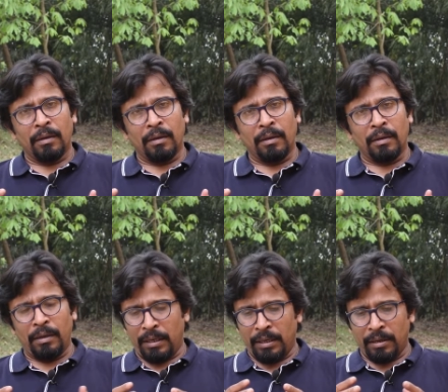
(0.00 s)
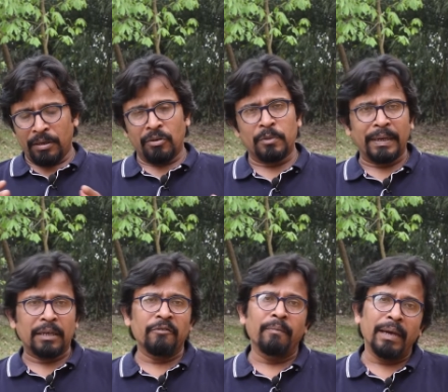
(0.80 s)
in a
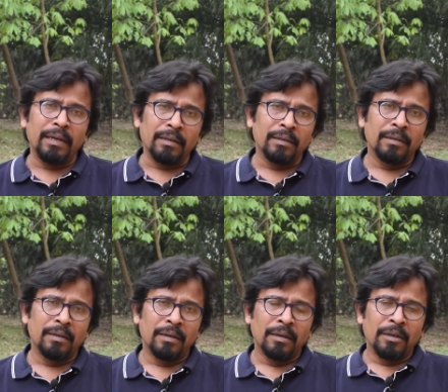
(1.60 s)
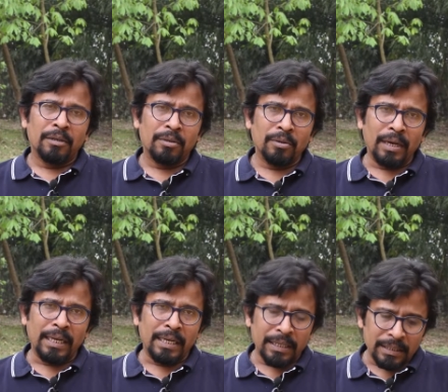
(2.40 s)
retrospective manner, so
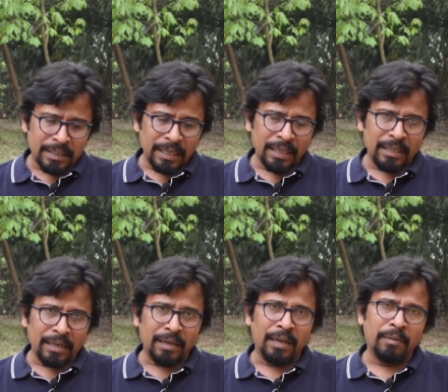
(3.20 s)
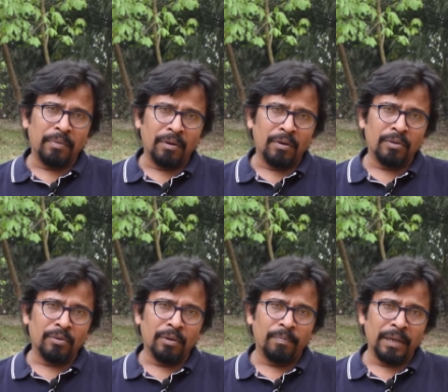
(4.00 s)
I can say that I belong
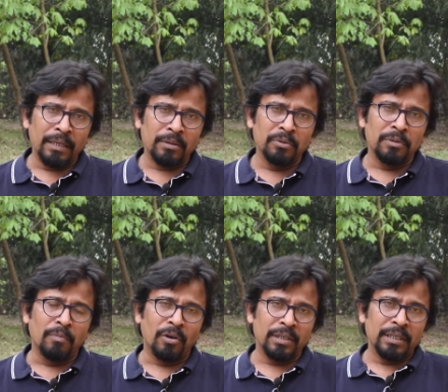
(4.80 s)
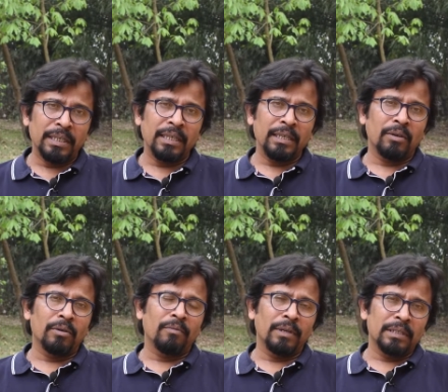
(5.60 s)
to a place whose modernity
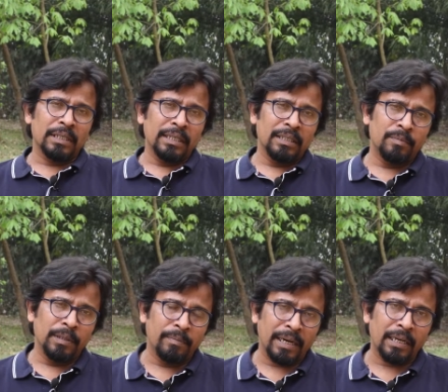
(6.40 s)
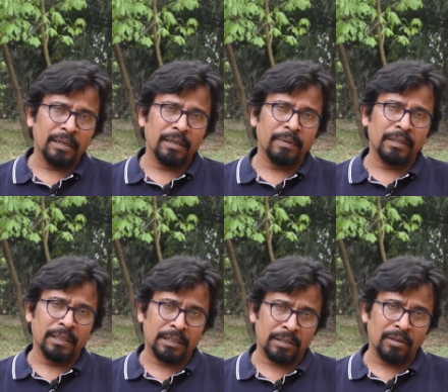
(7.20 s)
on one side is being bracketed by the
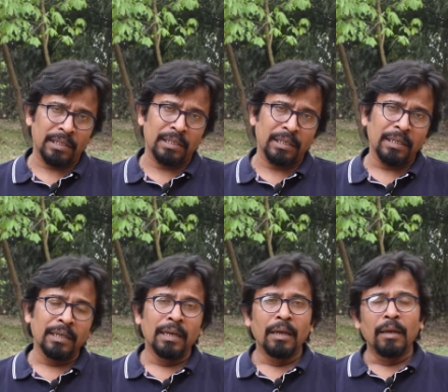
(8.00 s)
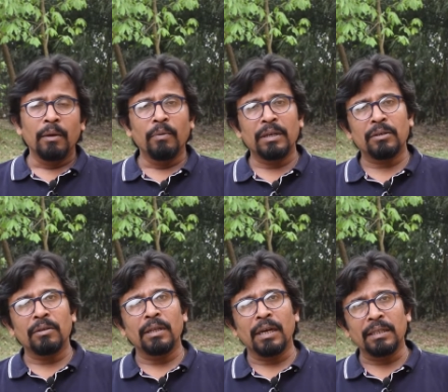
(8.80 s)
historicity, whereas
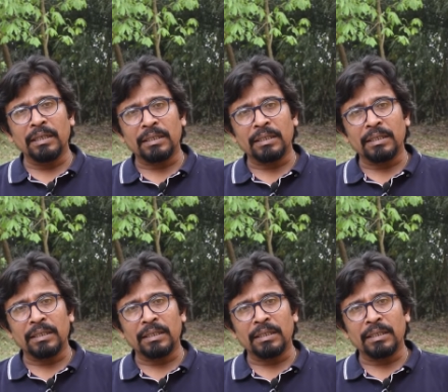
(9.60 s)
on the other